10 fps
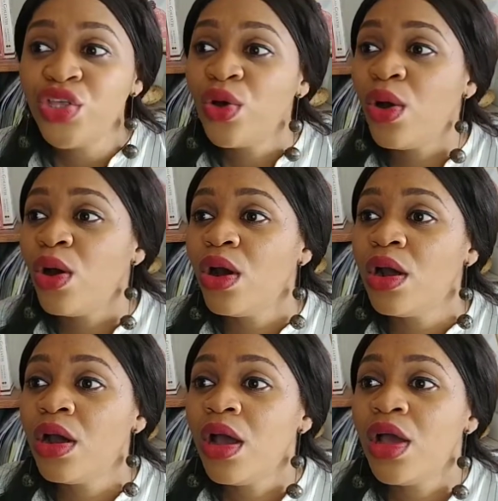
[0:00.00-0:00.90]

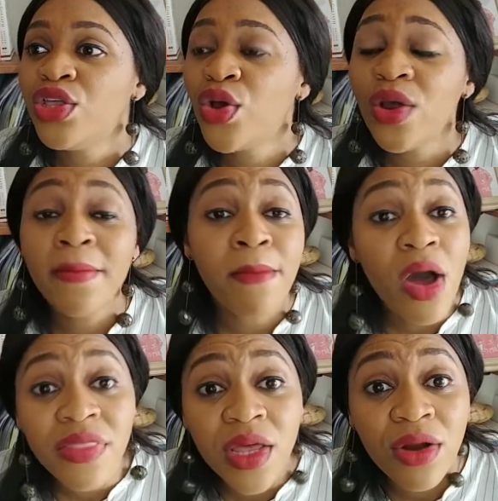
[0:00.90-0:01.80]
You're a
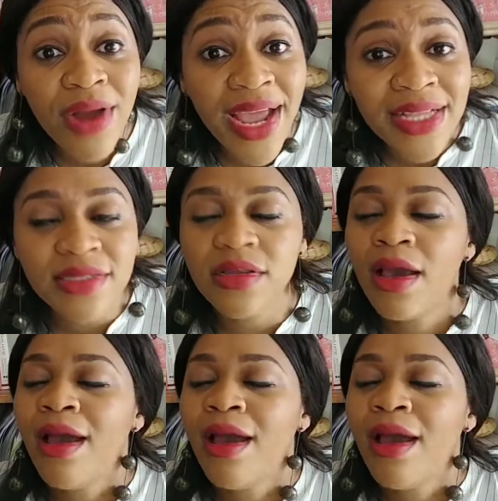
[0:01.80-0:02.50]
mother, right?